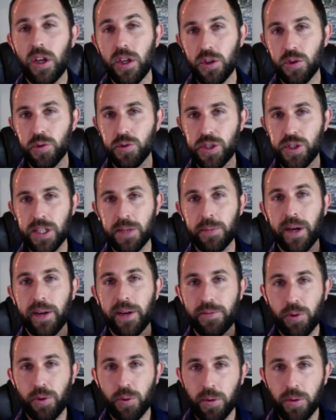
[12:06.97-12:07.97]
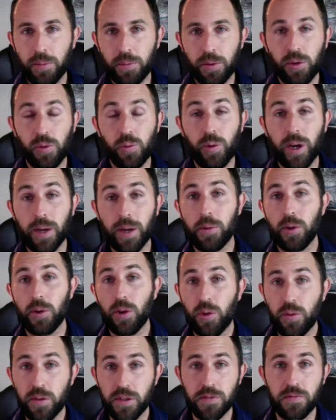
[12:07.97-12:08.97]
You'll see my phone number right
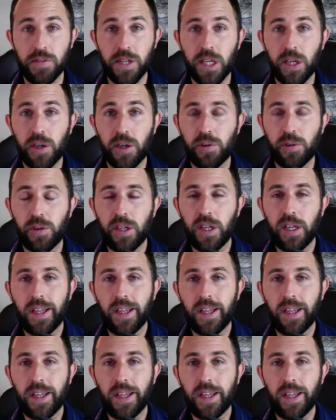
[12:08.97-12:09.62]
below this video.